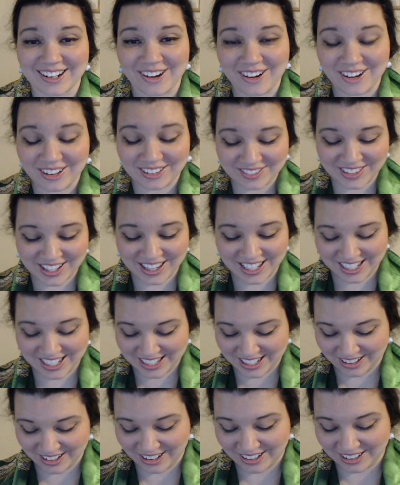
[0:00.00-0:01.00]
all of the things that
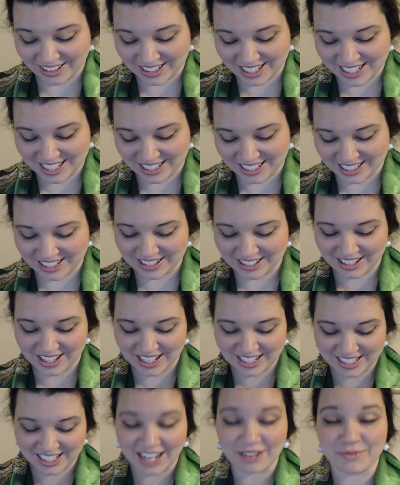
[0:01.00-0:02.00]
are on this list are
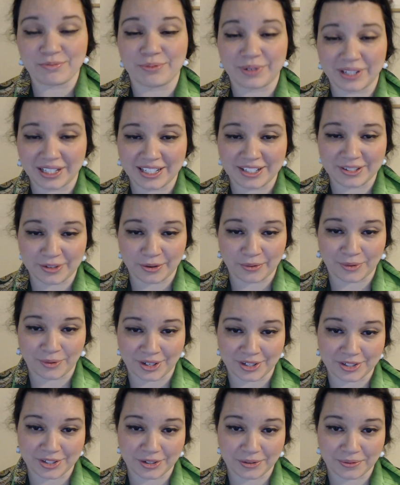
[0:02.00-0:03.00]
things I really don't want
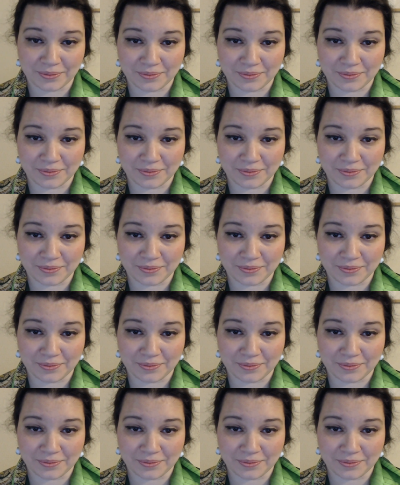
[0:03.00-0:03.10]
to do.